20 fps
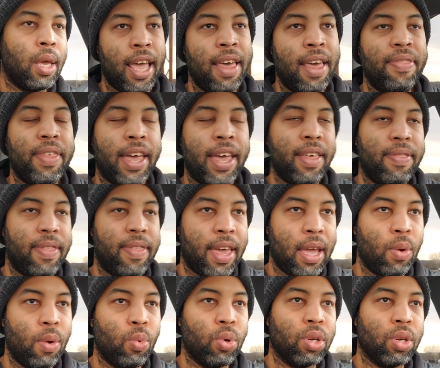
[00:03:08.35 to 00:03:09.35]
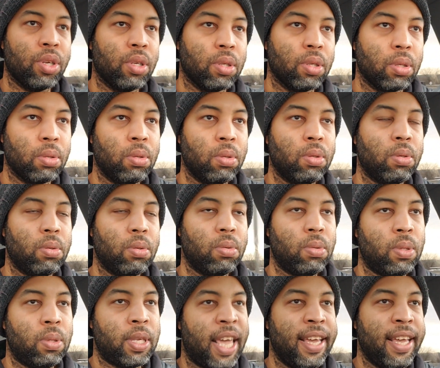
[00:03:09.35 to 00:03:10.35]
and then they will
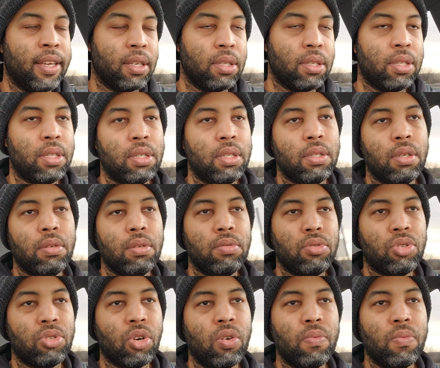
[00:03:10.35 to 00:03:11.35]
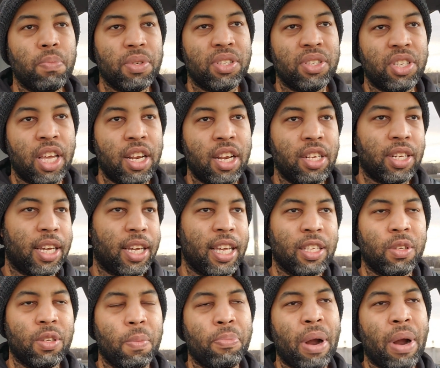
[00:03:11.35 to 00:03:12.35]
take a certain percentage. I
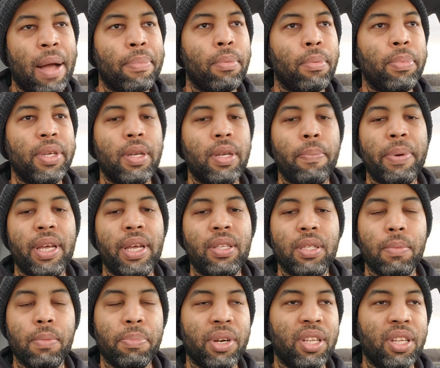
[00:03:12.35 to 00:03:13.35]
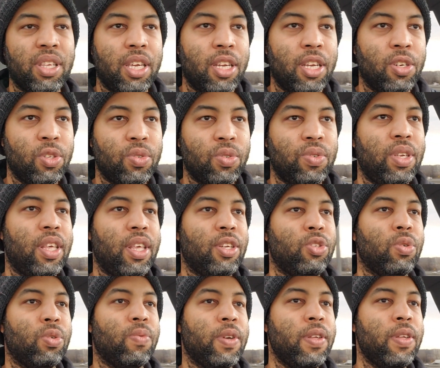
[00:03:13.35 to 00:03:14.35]
guess it probably depends upon the industry
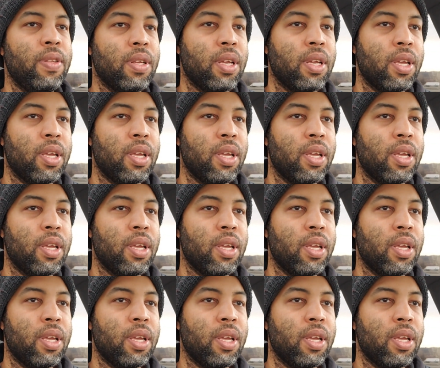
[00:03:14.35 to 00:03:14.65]
that you're in,